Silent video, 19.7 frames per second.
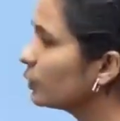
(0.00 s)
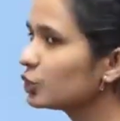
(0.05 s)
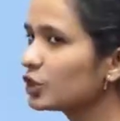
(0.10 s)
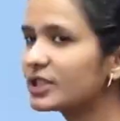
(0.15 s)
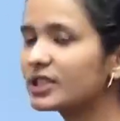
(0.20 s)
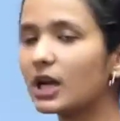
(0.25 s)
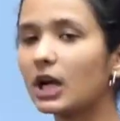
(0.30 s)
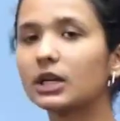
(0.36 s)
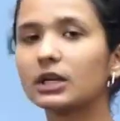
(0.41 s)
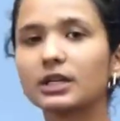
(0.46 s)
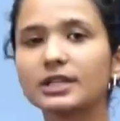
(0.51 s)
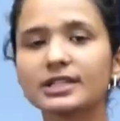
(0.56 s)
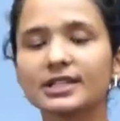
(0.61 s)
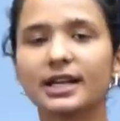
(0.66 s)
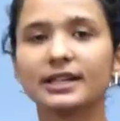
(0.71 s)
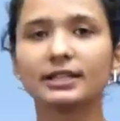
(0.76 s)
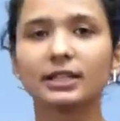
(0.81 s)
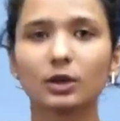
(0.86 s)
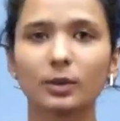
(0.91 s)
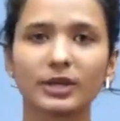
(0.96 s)
you just
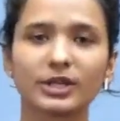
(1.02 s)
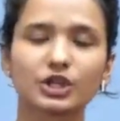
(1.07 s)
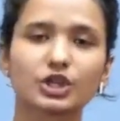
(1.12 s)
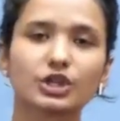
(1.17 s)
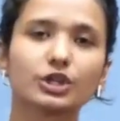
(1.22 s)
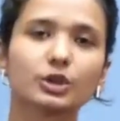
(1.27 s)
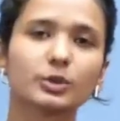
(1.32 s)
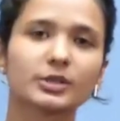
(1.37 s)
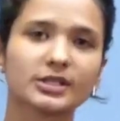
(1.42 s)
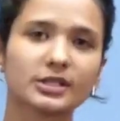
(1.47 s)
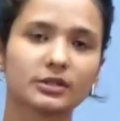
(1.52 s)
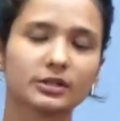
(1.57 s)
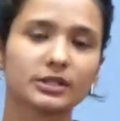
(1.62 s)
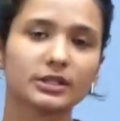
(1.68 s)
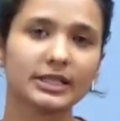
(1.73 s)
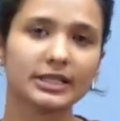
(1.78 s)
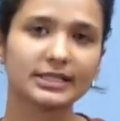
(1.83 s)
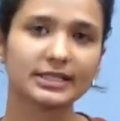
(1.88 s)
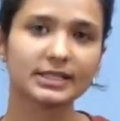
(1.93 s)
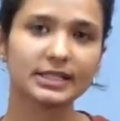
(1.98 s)
understand the question to a
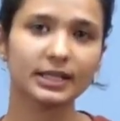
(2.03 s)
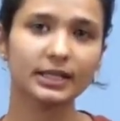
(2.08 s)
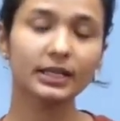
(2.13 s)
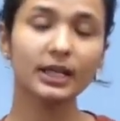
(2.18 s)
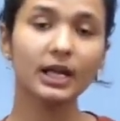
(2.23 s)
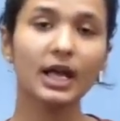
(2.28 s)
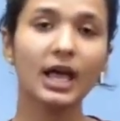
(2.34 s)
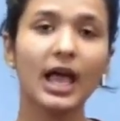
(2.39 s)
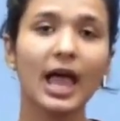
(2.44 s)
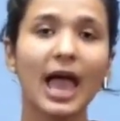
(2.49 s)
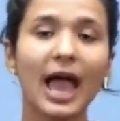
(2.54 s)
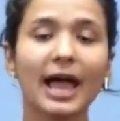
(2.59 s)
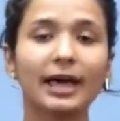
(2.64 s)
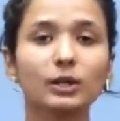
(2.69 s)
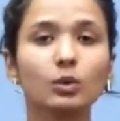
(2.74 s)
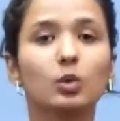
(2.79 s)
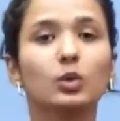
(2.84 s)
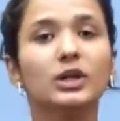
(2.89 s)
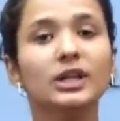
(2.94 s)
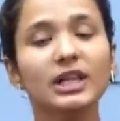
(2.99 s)
certain extent
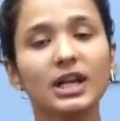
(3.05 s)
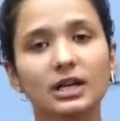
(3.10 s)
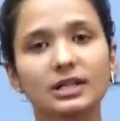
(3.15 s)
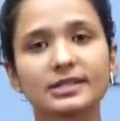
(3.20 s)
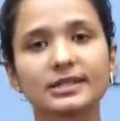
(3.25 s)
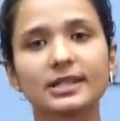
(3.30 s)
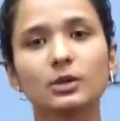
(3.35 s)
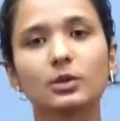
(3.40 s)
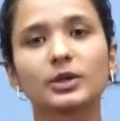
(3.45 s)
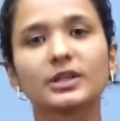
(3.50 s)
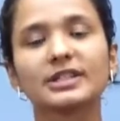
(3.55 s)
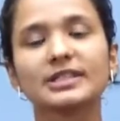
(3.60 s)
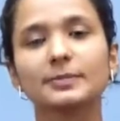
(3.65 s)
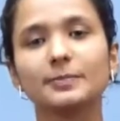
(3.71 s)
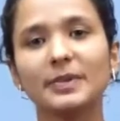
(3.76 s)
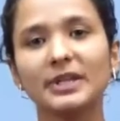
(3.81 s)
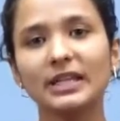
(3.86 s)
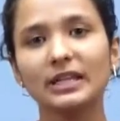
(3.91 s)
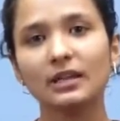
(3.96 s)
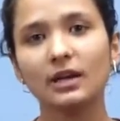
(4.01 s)
and only answer what is
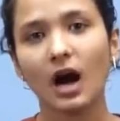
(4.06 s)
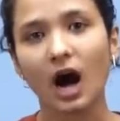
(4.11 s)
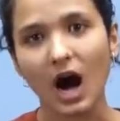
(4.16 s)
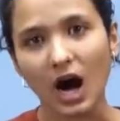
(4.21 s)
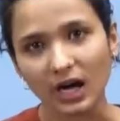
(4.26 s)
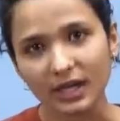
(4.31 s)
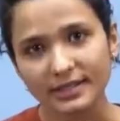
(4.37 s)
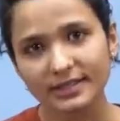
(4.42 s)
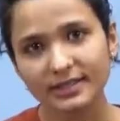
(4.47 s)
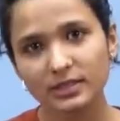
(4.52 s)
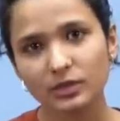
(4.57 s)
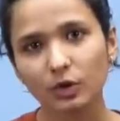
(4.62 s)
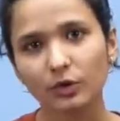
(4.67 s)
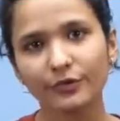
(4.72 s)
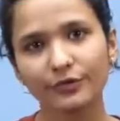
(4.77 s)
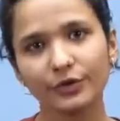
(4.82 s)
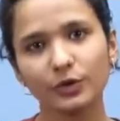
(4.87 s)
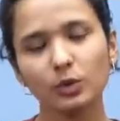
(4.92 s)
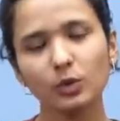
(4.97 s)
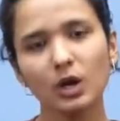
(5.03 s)
being asked
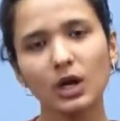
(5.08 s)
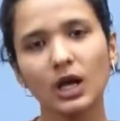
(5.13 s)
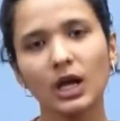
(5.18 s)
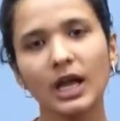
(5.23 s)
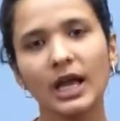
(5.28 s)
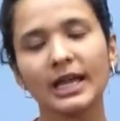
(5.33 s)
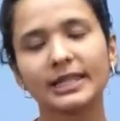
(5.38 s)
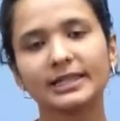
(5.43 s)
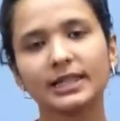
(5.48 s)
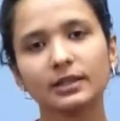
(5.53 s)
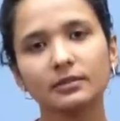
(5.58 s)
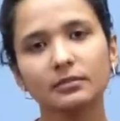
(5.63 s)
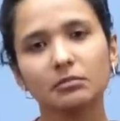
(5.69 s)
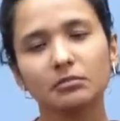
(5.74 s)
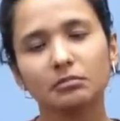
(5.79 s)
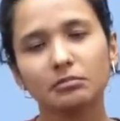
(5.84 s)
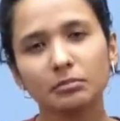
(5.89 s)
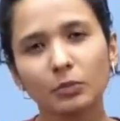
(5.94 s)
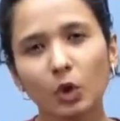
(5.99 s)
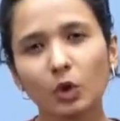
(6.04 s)
of you, then
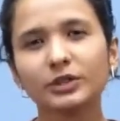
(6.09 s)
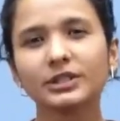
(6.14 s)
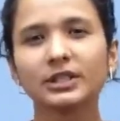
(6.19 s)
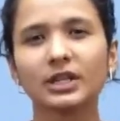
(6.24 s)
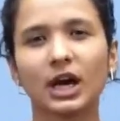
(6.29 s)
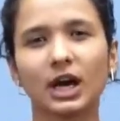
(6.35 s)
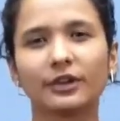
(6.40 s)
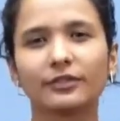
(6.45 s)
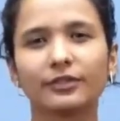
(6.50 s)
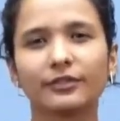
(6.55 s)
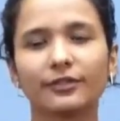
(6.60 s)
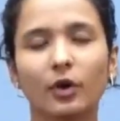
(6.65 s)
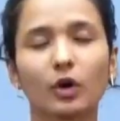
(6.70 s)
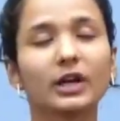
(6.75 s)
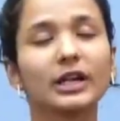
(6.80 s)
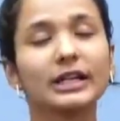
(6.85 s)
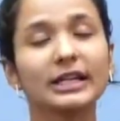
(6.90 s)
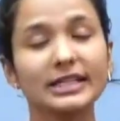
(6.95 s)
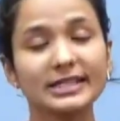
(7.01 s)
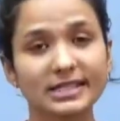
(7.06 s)
more than half of, or
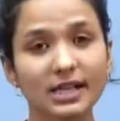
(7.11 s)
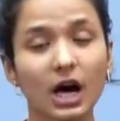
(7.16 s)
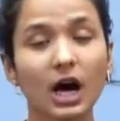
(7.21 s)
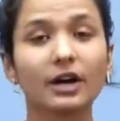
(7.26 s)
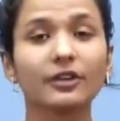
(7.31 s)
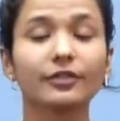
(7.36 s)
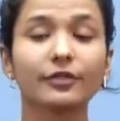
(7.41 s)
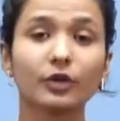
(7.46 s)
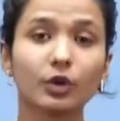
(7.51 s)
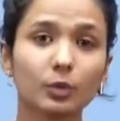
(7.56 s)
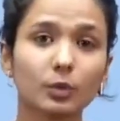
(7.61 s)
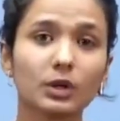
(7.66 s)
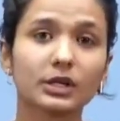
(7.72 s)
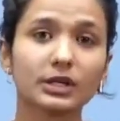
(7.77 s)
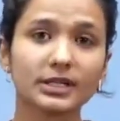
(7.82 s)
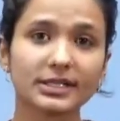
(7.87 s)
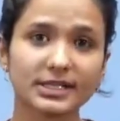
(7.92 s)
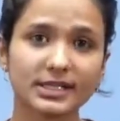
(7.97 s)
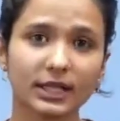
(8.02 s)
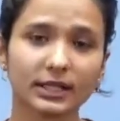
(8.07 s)
at least half your
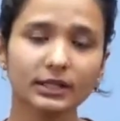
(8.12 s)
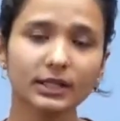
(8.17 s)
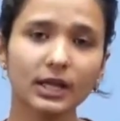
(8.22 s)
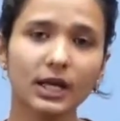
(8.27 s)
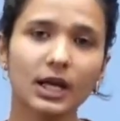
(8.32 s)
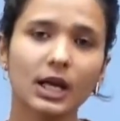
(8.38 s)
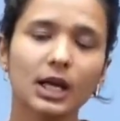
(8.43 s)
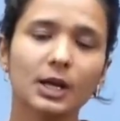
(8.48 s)
work is done.